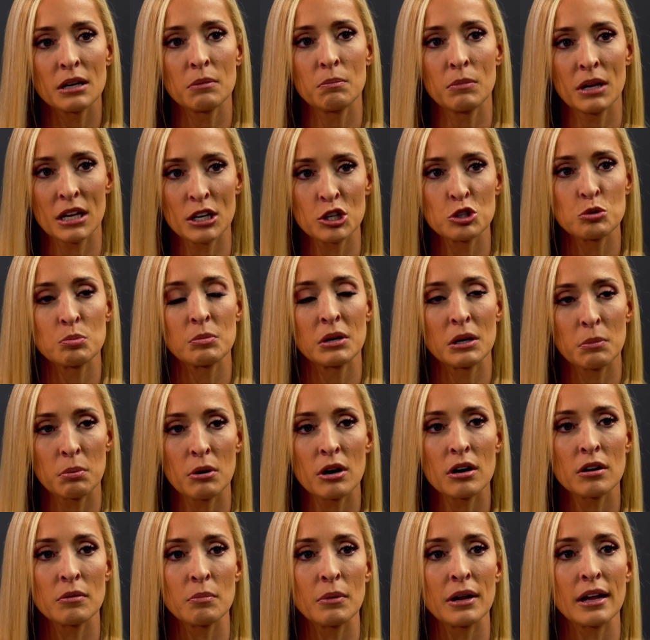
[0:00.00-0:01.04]
and management a
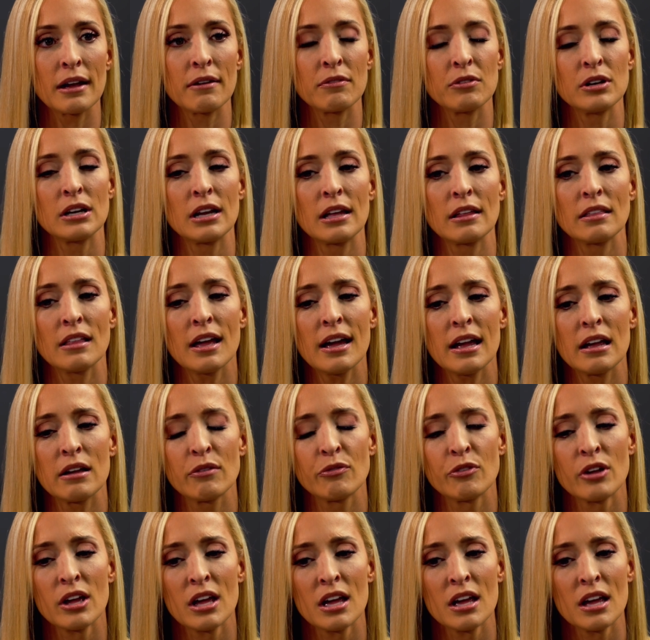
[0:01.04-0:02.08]
part of my everyday
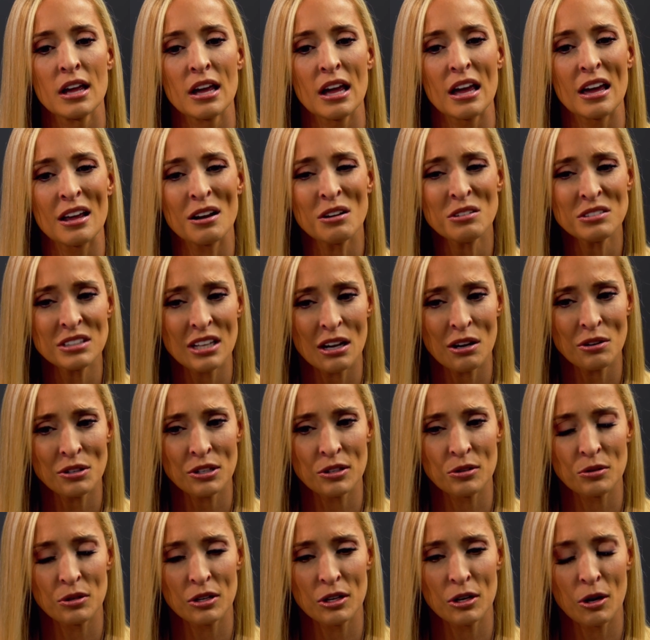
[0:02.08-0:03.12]
life. And I'll tell
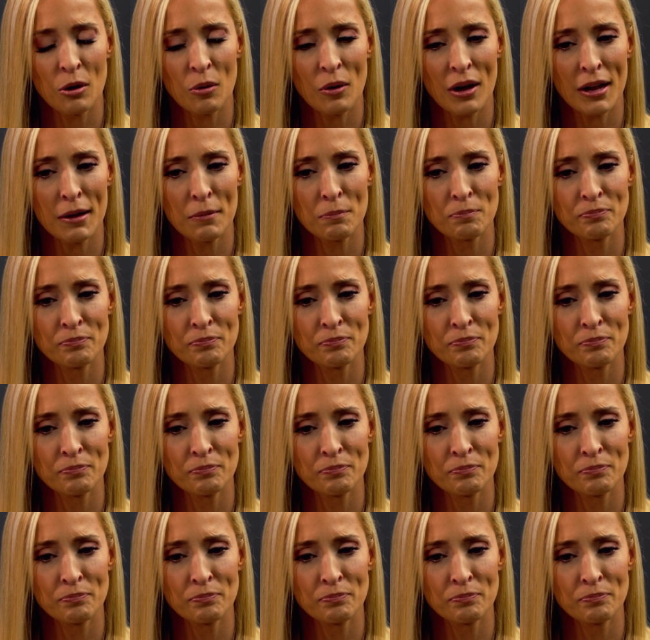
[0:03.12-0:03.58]
you, you know,